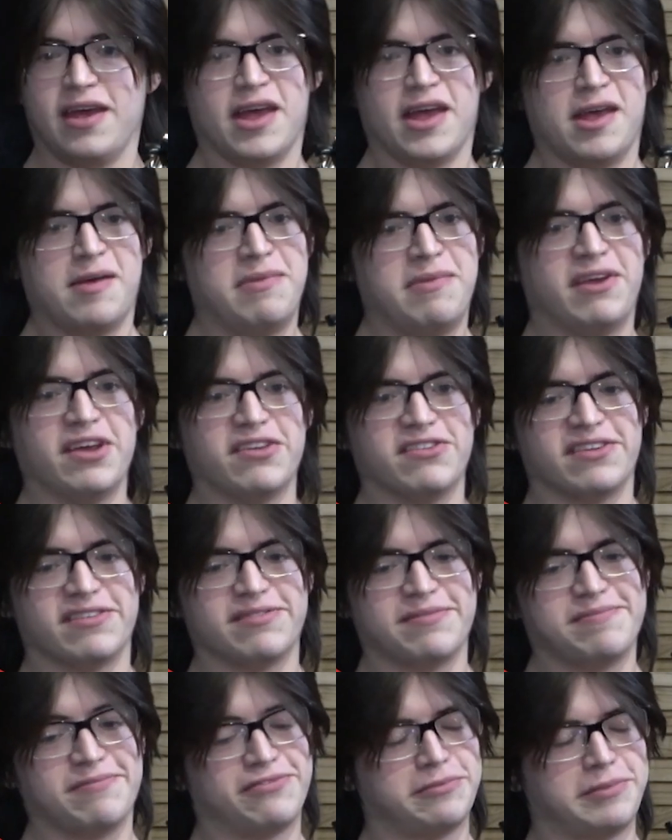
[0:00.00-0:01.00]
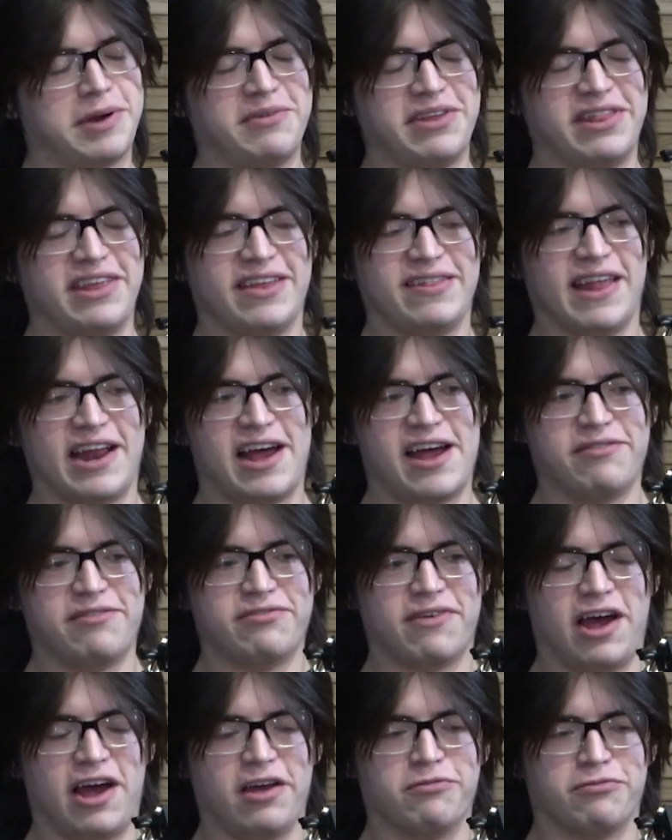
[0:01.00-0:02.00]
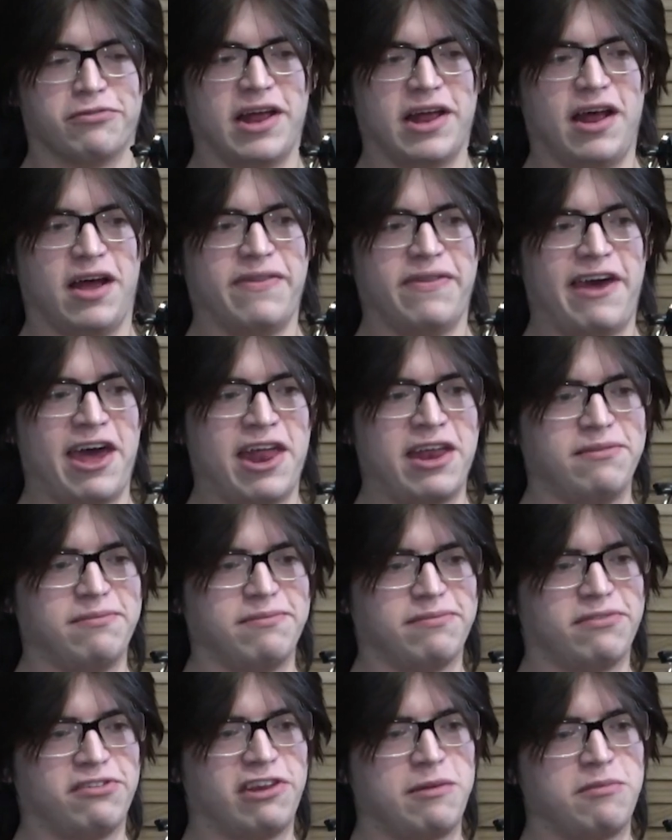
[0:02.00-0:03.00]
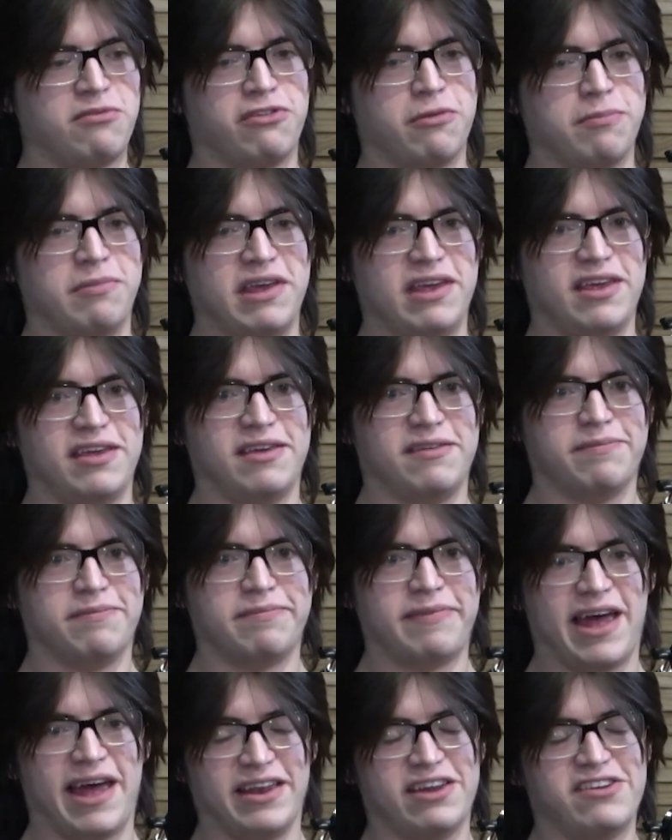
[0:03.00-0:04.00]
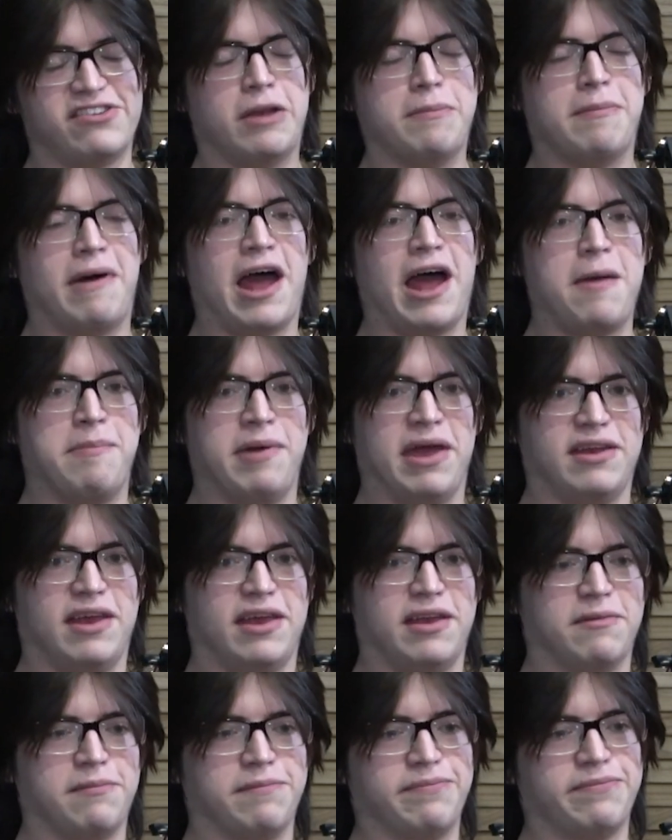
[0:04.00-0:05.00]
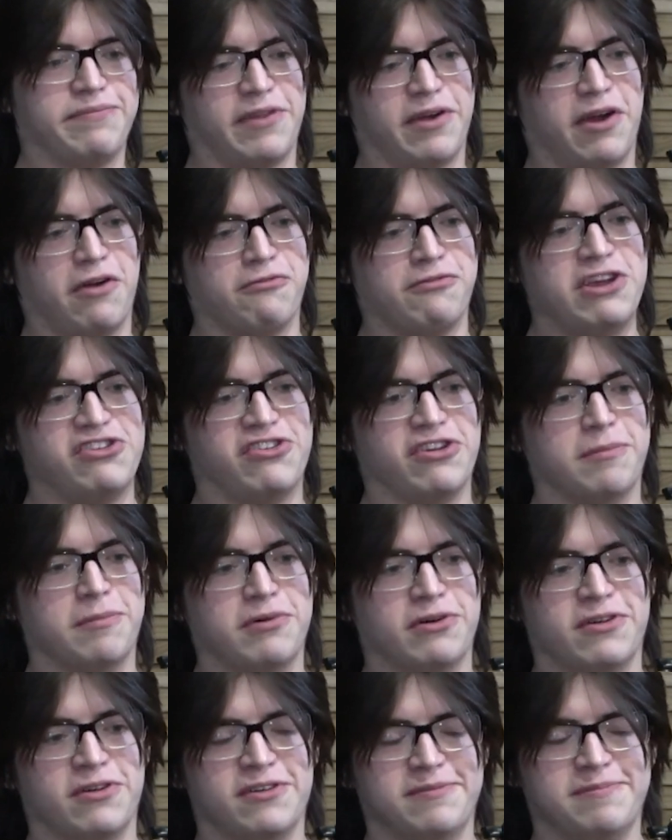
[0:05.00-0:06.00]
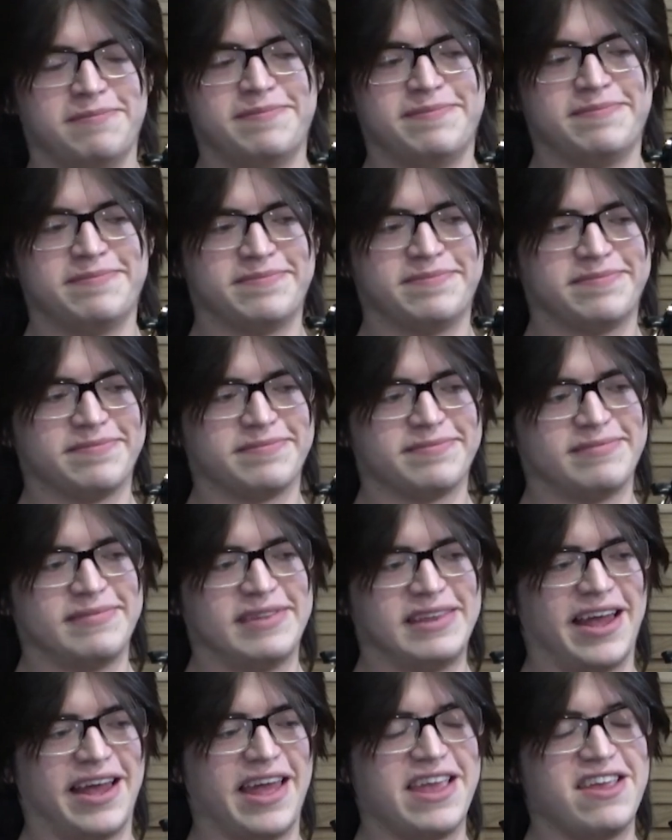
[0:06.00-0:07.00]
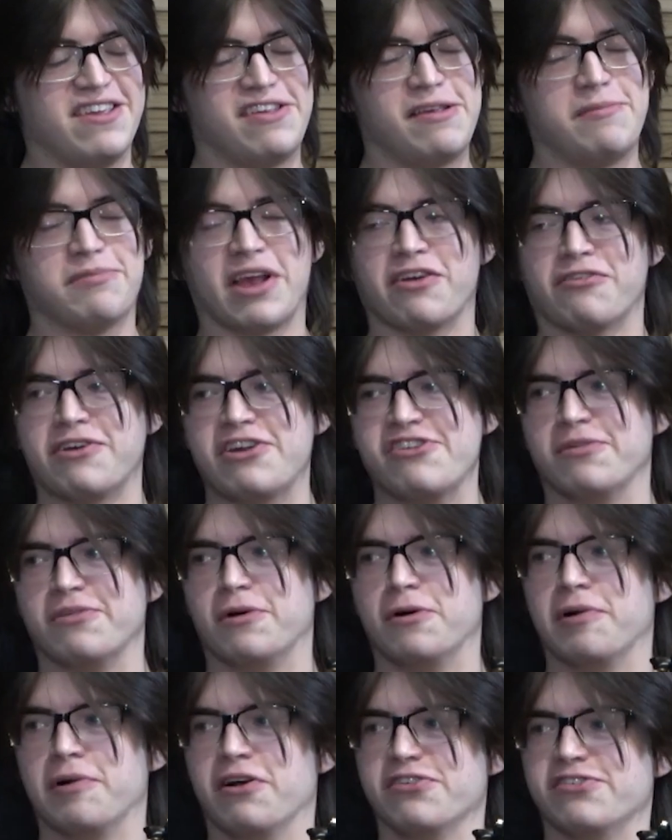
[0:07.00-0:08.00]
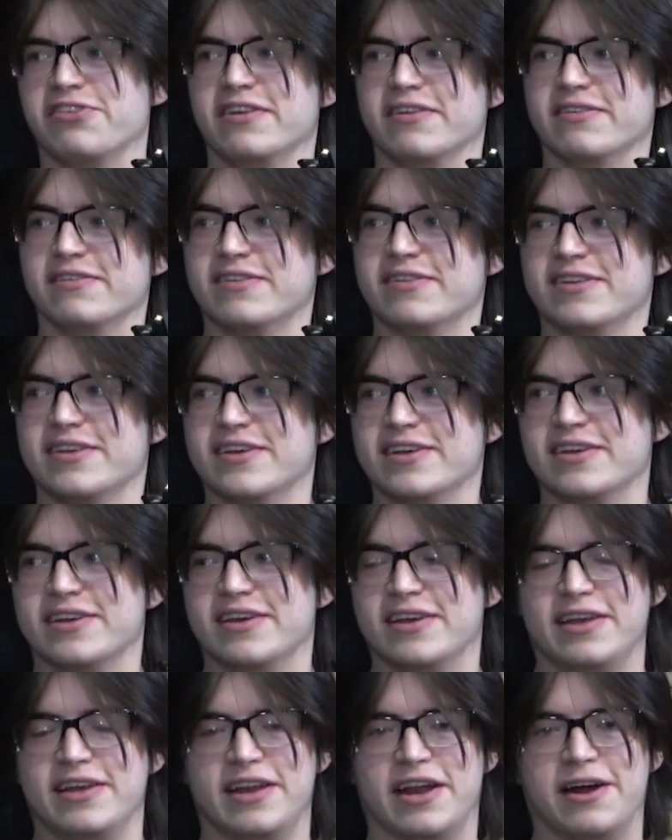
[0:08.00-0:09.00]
because from everything that I've read on that, it seems to be, at least in my opinion, a reasonable. He seems like a reasonable person. You know.